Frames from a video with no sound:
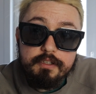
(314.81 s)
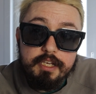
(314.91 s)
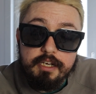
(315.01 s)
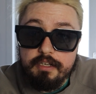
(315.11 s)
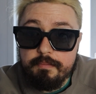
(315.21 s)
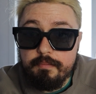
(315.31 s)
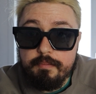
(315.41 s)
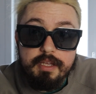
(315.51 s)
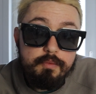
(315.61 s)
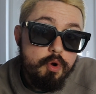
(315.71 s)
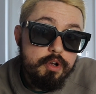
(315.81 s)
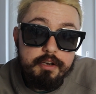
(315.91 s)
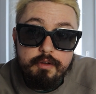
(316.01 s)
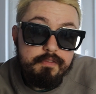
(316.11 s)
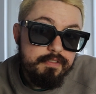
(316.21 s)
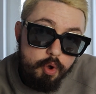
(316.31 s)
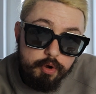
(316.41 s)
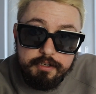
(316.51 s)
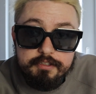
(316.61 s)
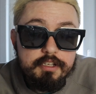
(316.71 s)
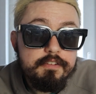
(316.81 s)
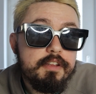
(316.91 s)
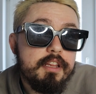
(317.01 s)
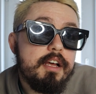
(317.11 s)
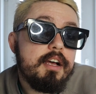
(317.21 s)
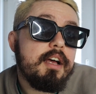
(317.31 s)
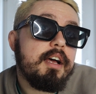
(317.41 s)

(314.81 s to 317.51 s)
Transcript: kind of me walking around vlogging and stuff like that,